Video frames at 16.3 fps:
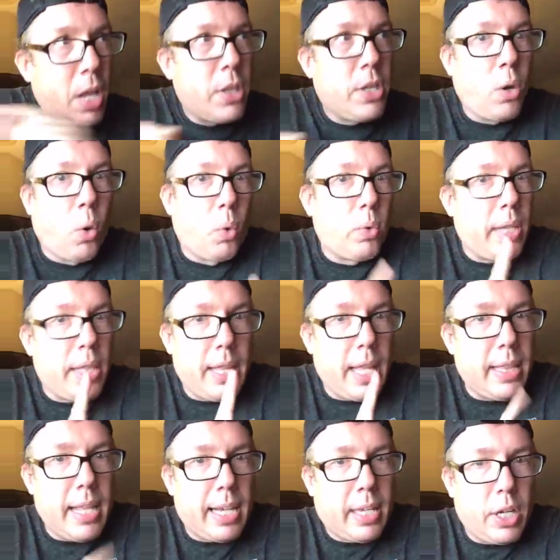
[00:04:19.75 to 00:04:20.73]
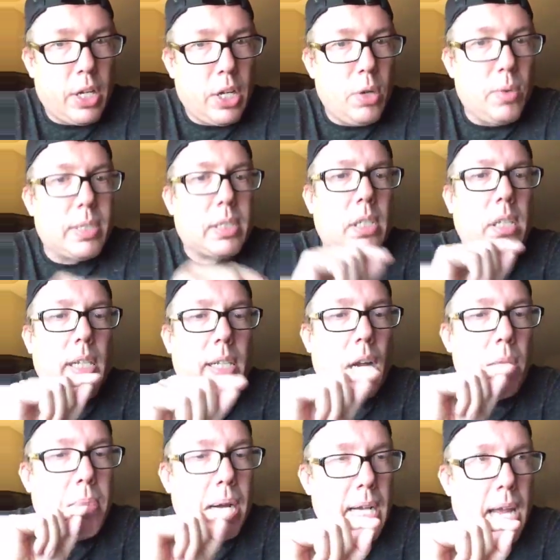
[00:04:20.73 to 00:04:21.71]
the only thing they can do is click
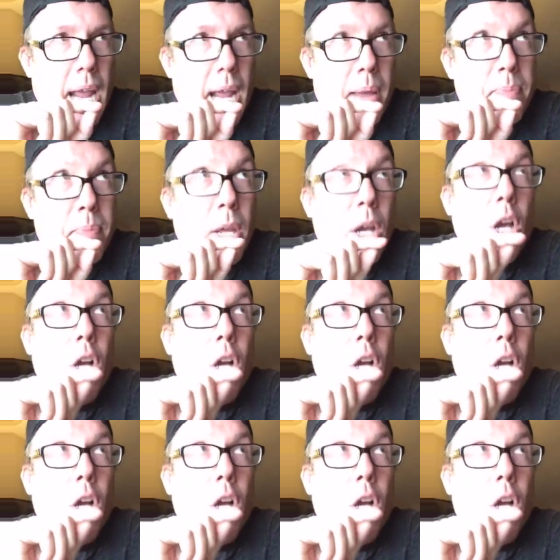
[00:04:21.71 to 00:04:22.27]
on my name,